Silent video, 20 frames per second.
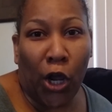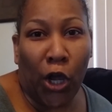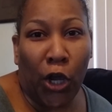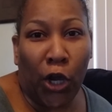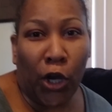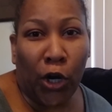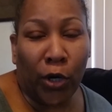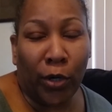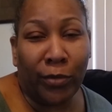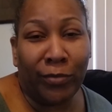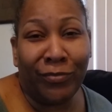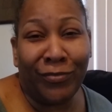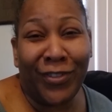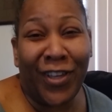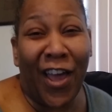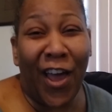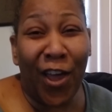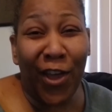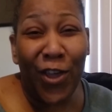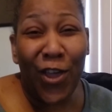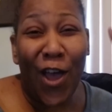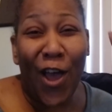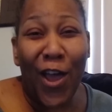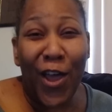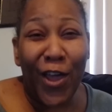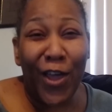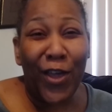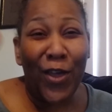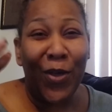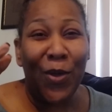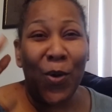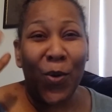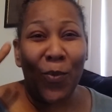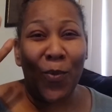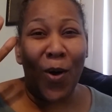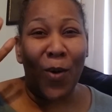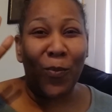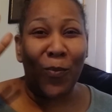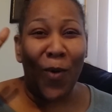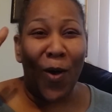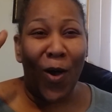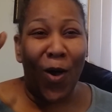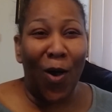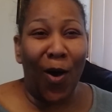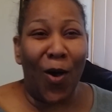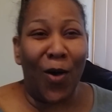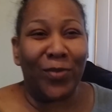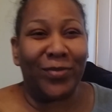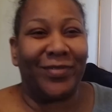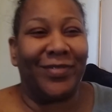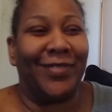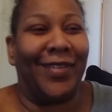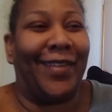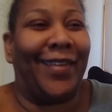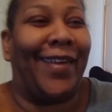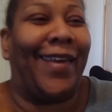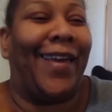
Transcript: of here. Yay, yay. Whoop, whoop.